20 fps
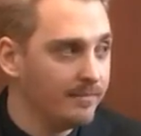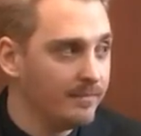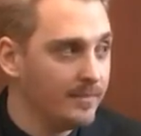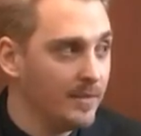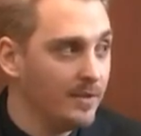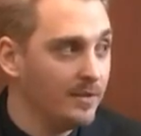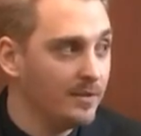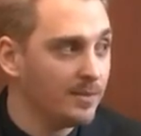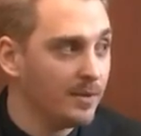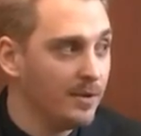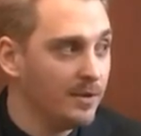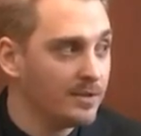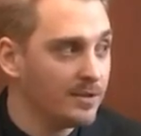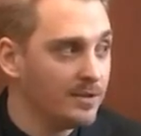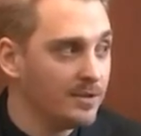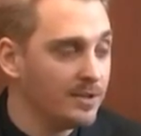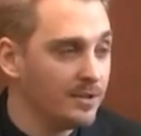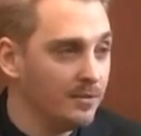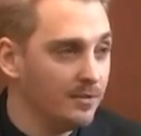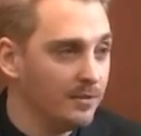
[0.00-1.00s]
news
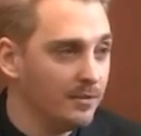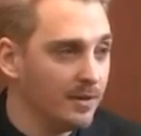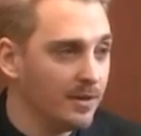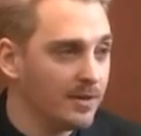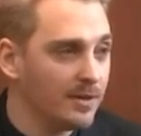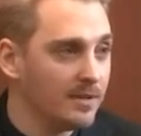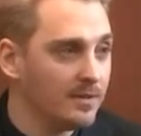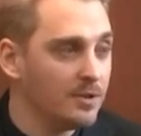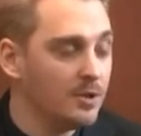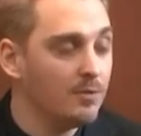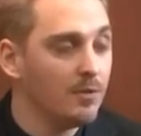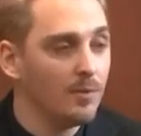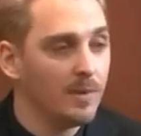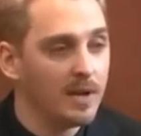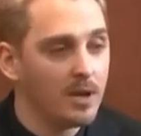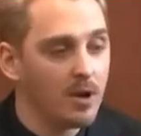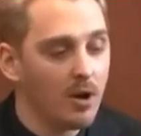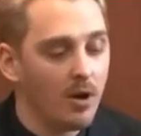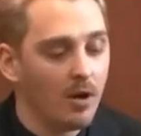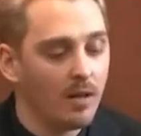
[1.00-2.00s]
producer to do what
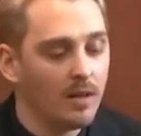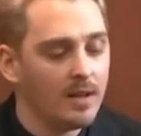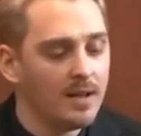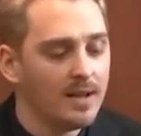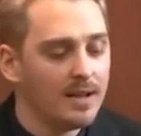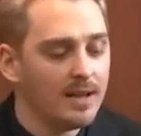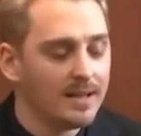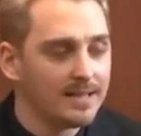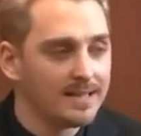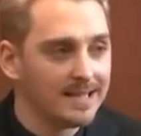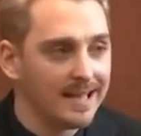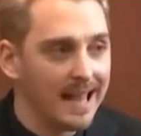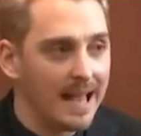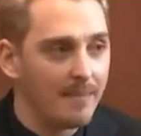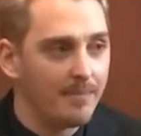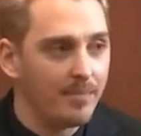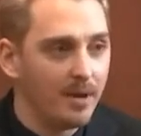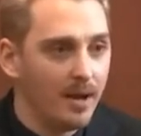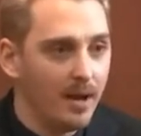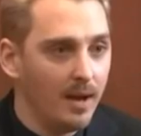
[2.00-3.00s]
we call
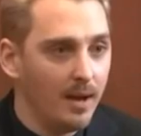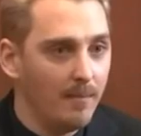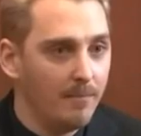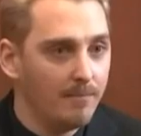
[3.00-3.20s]
slap